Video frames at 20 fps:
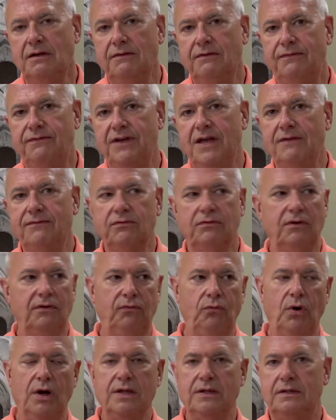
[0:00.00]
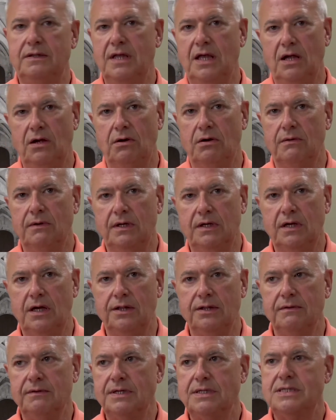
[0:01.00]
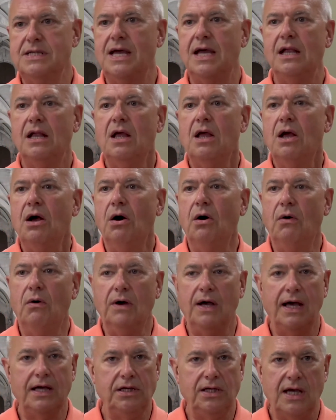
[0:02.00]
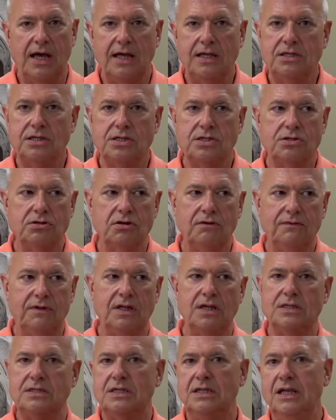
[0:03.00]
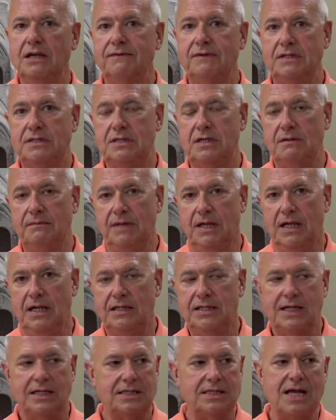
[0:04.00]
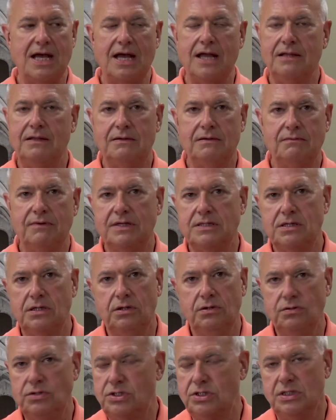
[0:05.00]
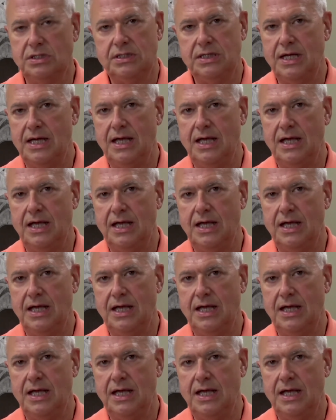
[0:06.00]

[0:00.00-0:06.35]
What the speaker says: favor of one thing or another. It's not, oh, I deserve this, give it to me. That's not the resolution to